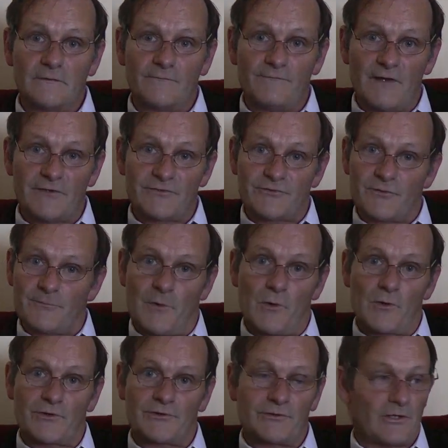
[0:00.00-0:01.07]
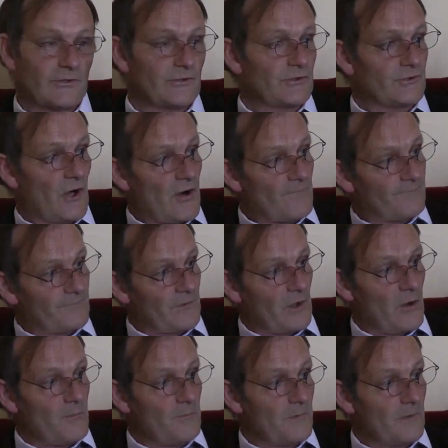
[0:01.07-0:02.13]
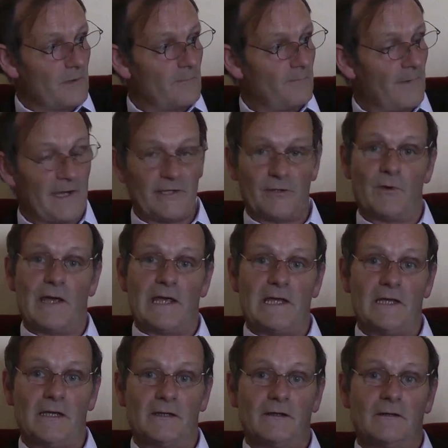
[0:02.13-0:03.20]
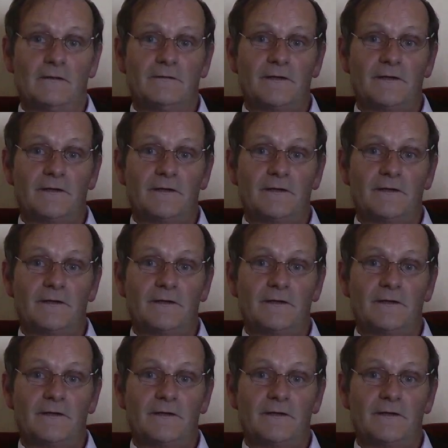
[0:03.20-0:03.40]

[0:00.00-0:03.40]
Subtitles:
The vets report that the Turf Club, by the way,